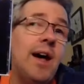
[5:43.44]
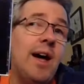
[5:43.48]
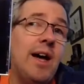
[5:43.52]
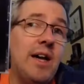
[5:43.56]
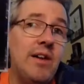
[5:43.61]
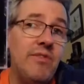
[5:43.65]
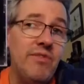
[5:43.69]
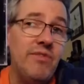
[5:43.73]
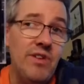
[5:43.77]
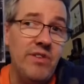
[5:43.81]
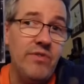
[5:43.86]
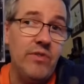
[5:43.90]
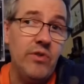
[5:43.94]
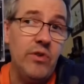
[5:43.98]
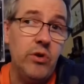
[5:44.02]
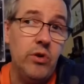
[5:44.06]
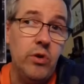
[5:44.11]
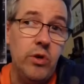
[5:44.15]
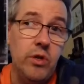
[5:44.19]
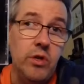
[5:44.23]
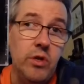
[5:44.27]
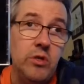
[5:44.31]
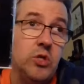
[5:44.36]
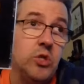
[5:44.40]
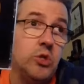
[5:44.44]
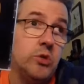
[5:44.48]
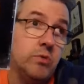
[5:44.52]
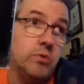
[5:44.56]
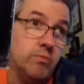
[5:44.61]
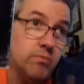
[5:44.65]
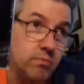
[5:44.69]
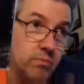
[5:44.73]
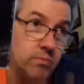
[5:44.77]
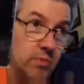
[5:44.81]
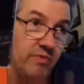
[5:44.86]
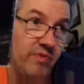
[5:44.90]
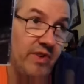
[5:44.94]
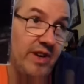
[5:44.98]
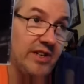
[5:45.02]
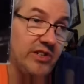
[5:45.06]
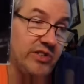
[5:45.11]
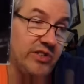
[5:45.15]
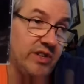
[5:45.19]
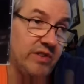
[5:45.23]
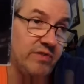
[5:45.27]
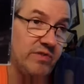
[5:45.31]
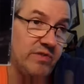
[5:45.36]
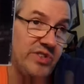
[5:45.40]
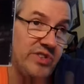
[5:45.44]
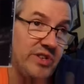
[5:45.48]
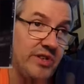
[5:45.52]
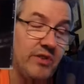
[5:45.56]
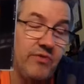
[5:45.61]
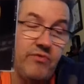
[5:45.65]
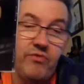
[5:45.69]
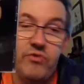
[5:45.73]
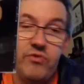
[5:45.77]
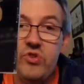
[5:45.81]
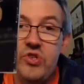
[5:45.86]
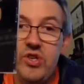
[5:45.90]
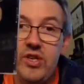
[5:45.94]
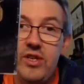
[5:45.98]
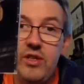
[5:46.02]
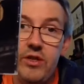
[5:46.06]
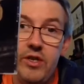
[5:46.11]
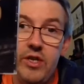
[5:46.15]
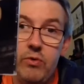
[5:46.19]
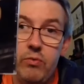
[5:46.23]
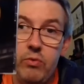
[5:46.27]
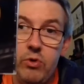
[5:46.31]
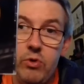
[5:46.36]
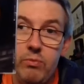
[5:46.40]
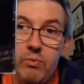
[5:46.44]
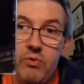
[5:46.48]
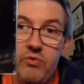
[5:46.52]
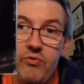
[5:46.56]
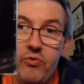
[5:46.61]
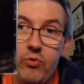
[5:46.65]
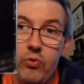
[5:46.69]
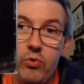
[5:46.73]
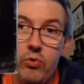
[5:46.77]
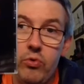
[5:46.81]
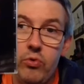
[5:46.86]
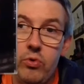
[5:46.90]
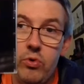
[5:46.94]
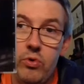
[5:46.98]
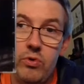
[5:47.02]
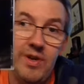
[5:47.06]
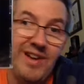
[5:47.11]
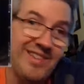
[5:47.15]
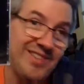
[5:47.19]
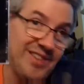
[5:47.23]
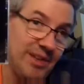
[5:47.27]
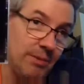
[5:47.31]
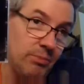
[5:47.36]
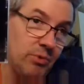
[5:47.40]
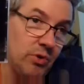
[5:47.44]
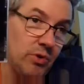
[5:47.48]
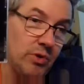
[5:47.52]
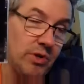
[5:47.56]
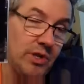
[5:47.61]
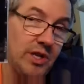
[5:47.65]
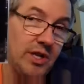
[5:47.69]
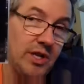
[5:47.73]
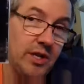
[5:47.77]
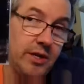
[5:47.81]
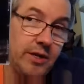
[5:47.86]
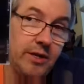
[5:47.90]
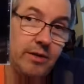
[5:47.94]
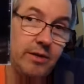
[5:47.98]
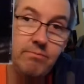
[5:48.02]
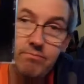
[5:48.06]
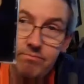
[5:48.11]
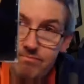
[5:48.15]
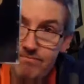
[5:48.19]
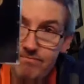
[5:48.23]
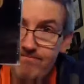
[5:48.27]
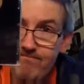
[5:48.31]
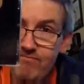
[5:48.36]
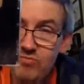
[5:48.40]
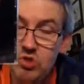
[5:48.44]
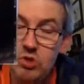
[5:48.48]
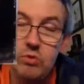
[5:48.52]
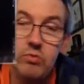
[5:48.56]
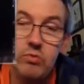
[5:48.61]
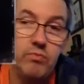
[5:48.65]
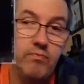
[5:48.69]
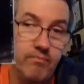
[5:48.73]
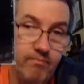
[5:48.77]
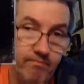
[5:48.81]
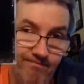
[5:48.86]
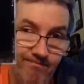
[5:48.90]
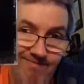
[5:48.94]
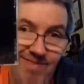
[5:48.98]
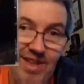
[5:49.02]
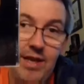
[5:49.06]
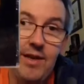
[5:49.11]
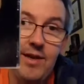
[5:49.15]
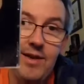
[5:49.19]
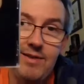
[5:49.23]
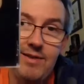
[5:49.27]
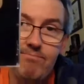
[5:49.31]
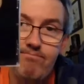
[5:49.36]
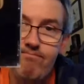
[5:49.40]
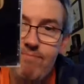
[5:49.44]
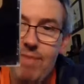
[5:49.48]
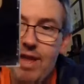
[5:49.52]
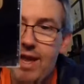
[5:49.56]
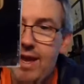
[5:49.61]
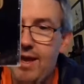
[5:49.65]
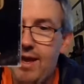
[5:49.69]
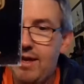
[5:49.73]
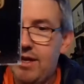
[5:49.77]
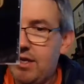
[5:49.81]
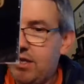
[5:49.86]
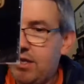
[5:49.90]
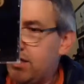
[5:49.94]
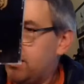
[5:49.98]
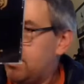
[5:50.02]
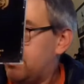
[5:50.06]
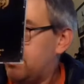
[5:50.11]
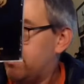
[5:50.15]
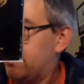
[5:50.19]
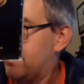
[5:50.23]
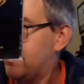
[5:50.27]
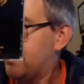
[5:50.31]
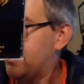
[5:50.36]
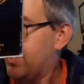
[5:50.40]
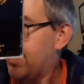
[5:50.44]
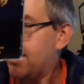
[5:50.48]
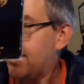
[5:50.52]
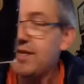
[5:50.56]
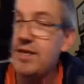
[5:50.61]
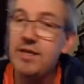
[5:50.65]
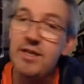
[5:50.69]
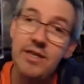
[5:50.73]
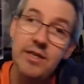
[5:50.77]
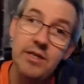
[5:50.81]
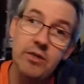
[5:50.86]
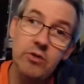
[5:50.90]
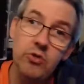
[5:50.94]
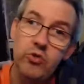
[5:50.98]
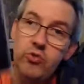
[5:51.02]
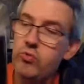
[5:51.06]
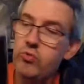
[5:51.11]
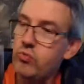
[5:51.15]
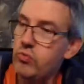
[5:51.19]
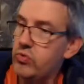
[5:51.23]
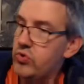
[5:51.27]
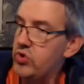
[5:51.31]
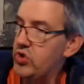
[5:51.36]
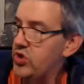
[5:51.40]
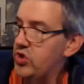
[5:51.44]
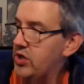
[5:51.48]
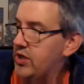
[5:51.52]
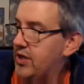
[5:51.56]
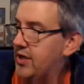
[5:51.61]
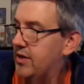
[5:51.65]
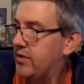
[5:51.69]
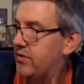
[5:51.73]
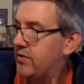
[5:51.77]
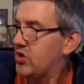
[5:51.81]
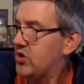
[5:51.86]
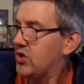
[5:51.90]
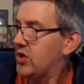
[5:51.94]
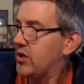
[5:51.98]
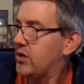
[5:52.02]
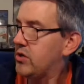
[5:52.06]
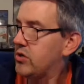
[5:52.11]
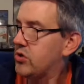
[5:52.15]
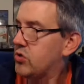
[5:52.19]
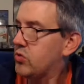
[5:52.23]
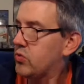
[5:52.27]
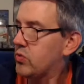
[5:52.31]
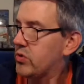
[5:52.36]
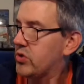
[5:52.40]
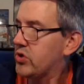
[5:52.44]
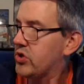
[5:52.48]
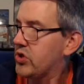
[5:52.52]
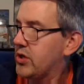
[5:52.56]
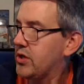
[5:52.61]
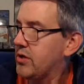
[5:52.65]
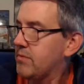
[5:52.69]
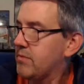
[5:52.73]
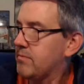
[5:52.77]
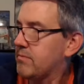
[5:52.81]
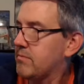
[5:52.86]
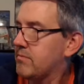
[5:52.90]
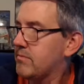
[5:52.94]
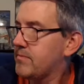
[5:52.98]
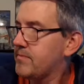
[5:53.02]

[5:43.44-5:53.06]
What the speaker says: I've never heard it. I've actually never seen it for sale anywhere before except online. So I added it to the stack, and we'll see how the Satanist works out.